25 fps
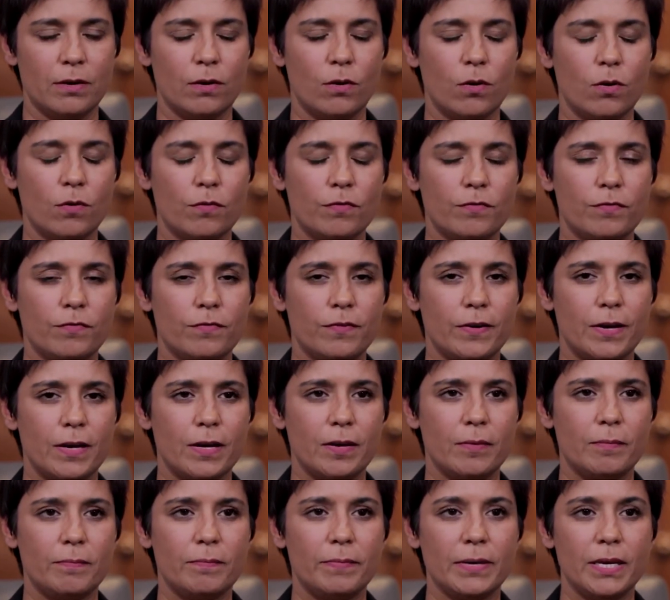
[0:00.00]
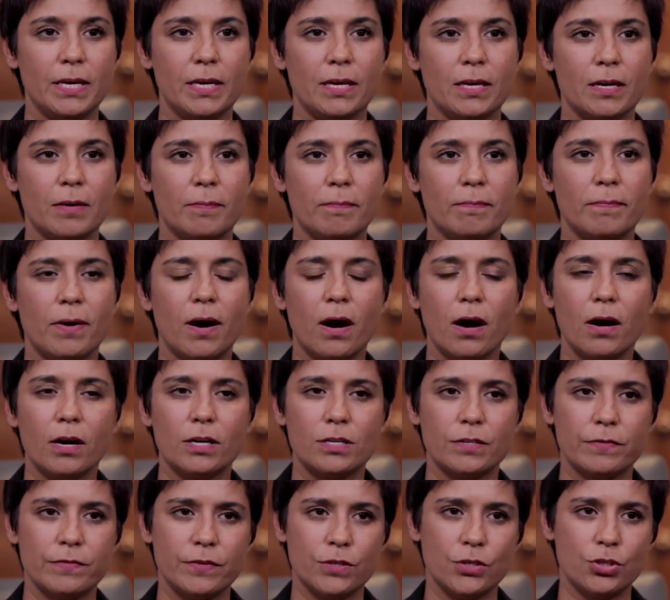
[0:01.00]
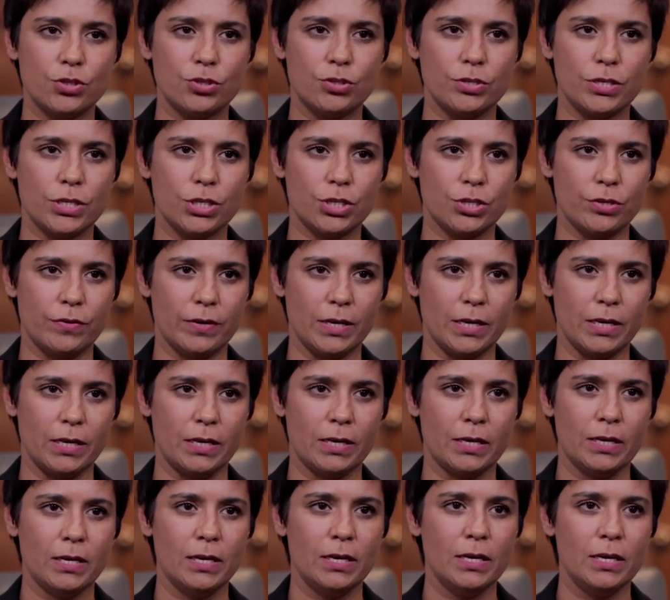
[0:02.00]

of being a part of the judiciary